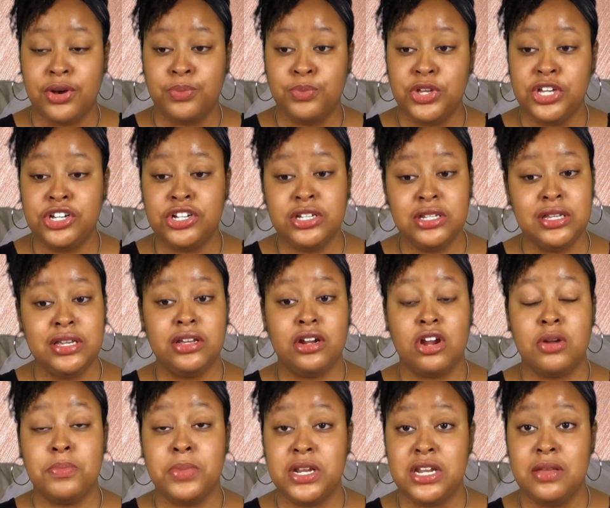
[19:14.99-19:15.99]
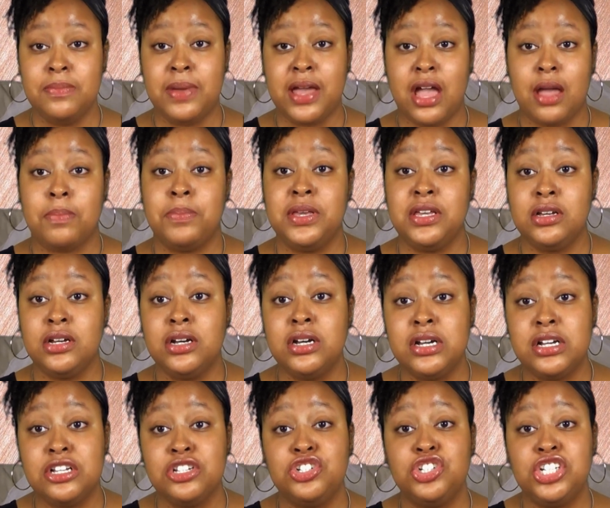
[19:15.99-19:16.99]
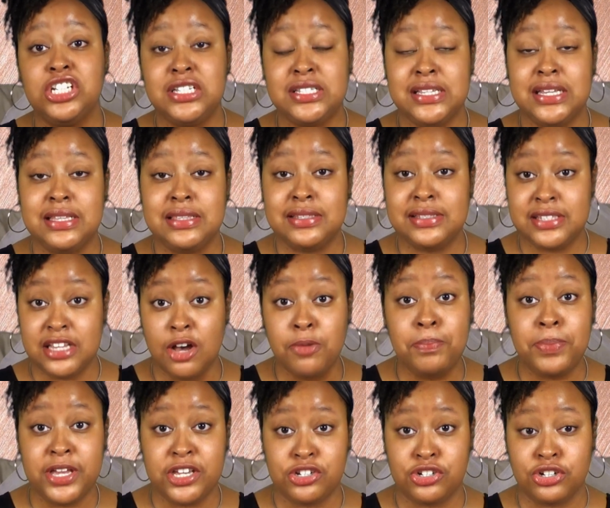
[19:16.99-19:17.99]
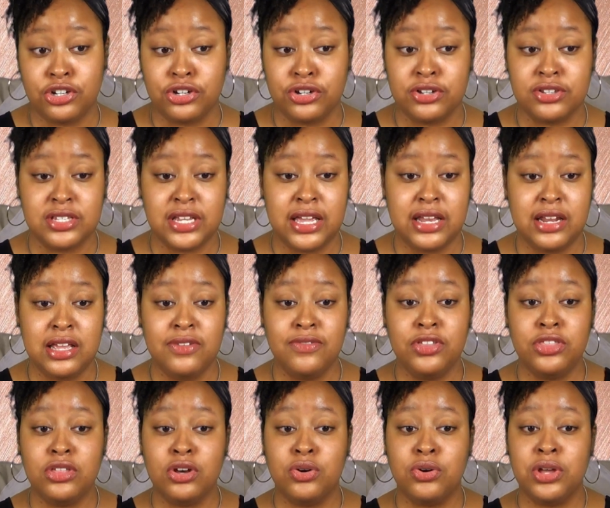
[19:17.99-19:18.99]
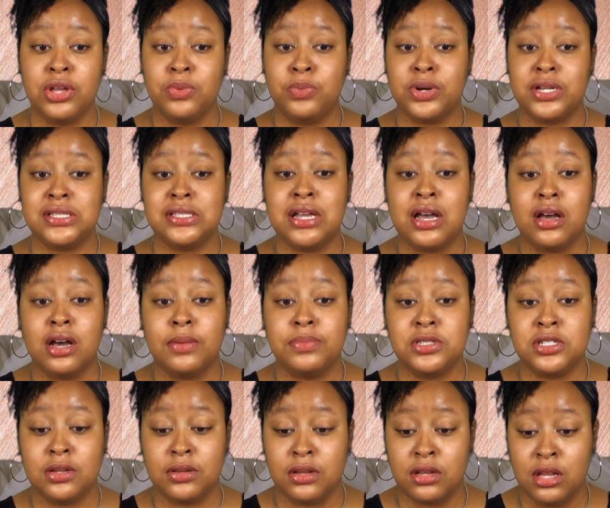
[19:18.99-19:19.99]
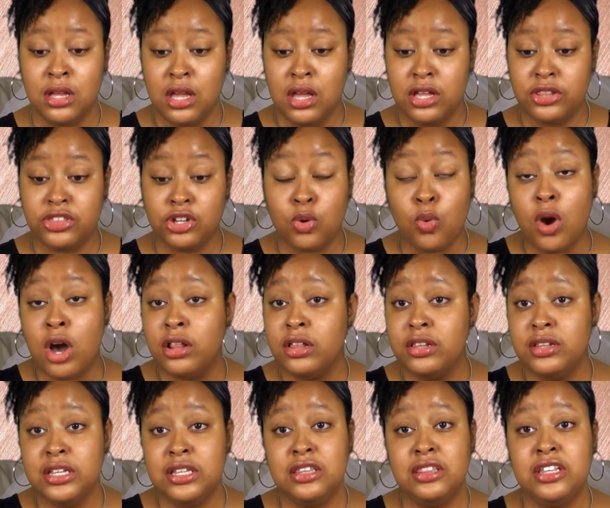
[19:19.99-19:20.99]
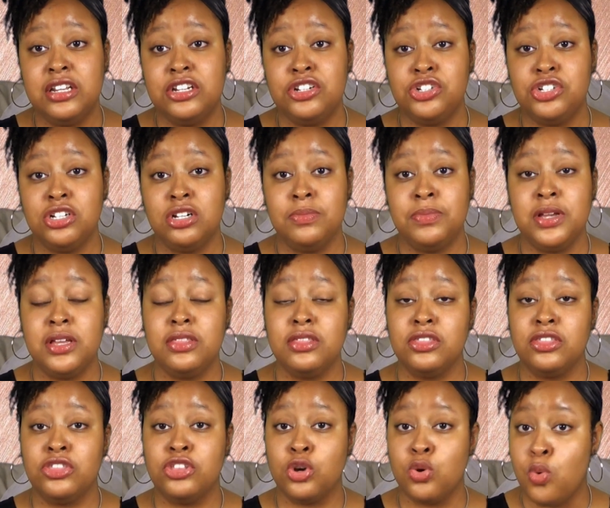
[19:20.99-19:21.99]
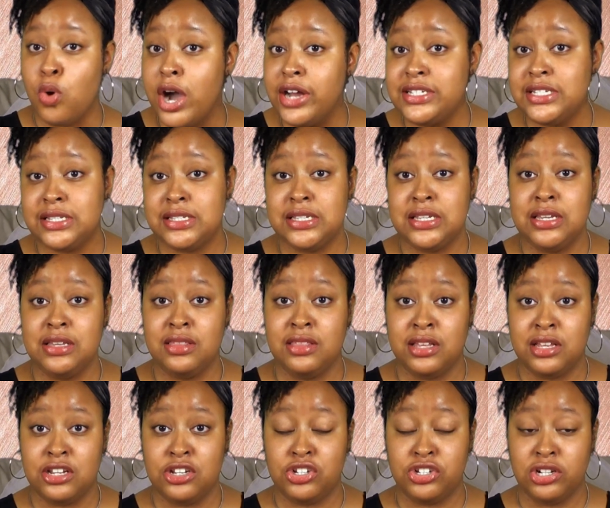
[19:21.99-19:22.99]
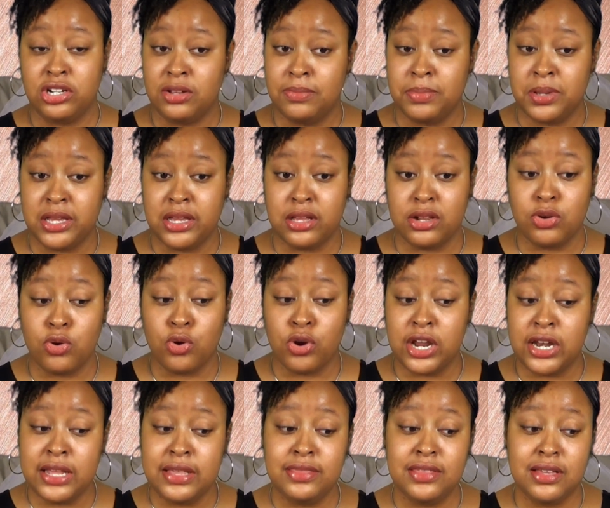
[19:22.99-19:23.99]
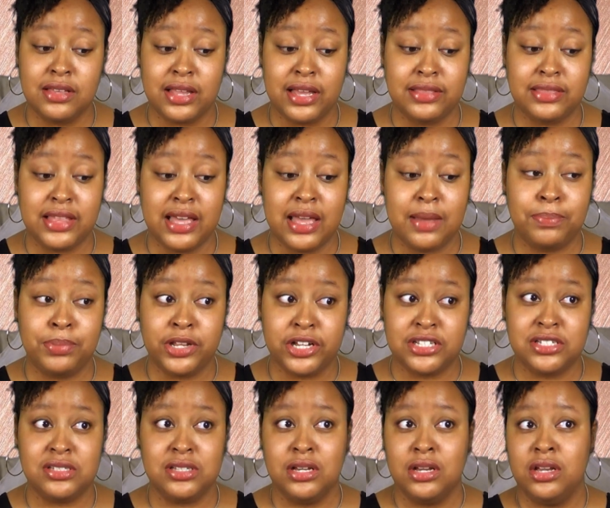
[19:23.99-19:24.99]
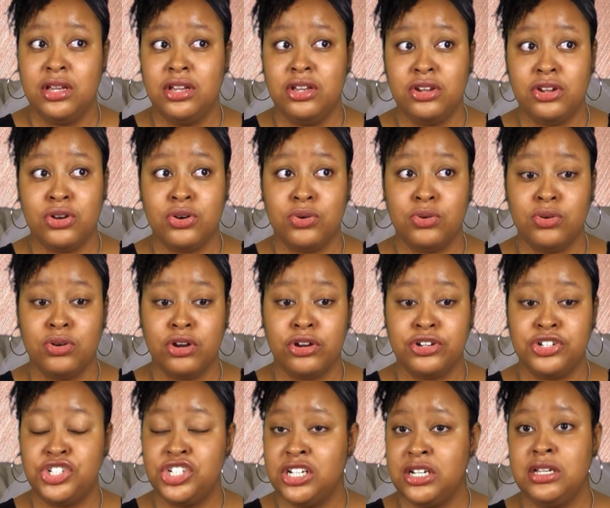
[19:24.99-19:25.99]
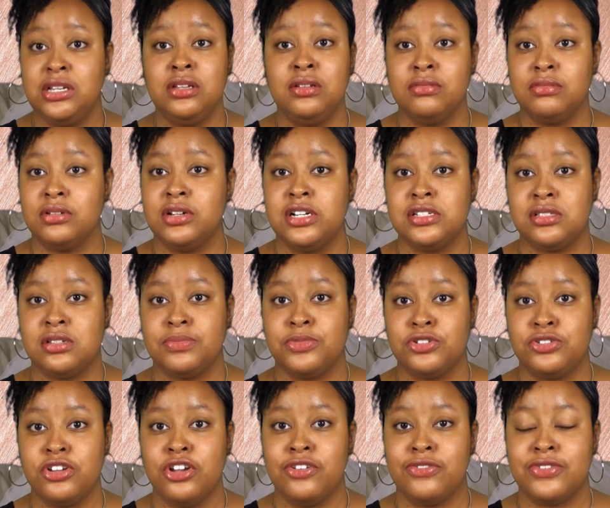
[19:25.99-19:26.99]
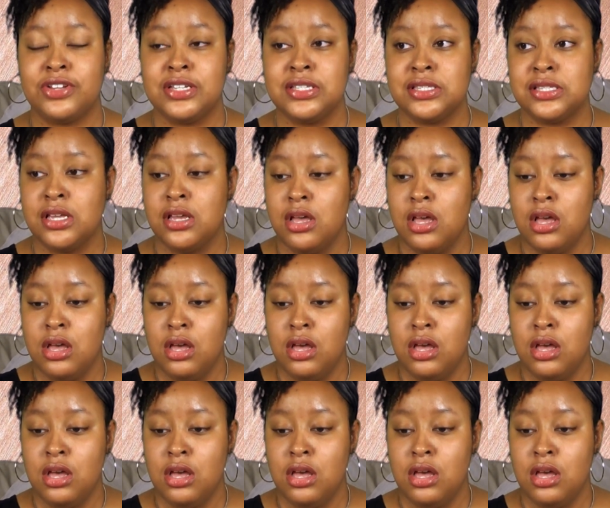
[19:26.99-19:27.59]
We couldn't get our money back because she sent some pictures, and even though it was not up to the quality that it should have been, the quantity that it should have been, or anything like that, plus her shitty customer service,